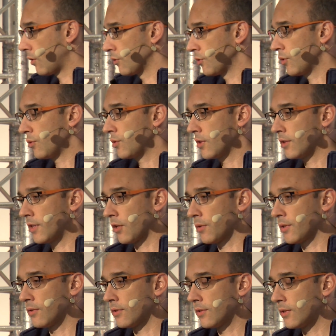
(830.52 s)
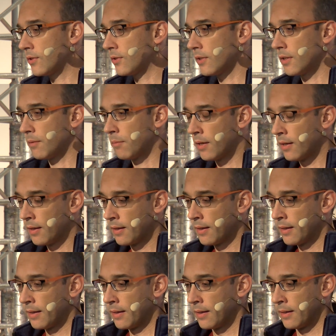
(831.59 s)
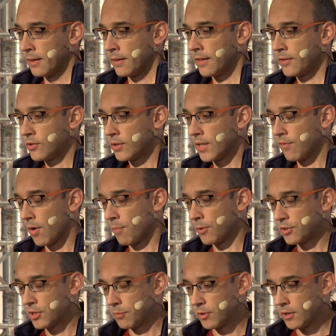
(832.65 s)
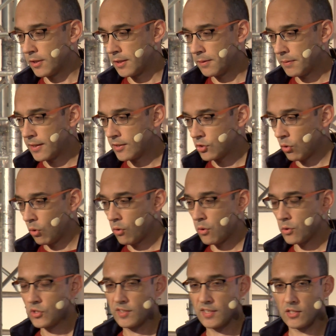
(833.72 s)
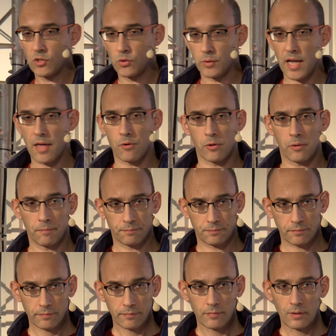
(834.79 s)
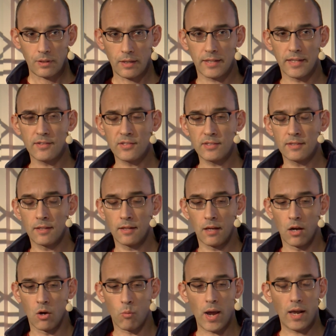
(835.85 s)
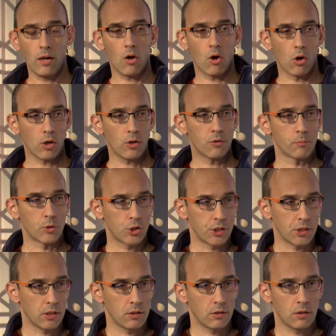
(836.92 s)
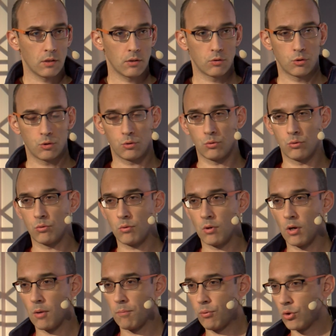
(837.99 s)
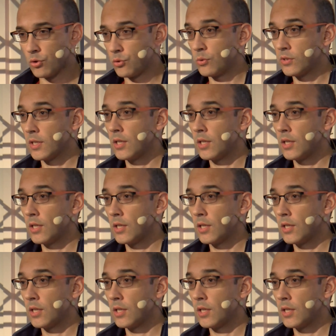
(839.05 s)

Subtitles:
continuous integration system, it's a development community, it's all those things together. It's a well-oiled machine to produce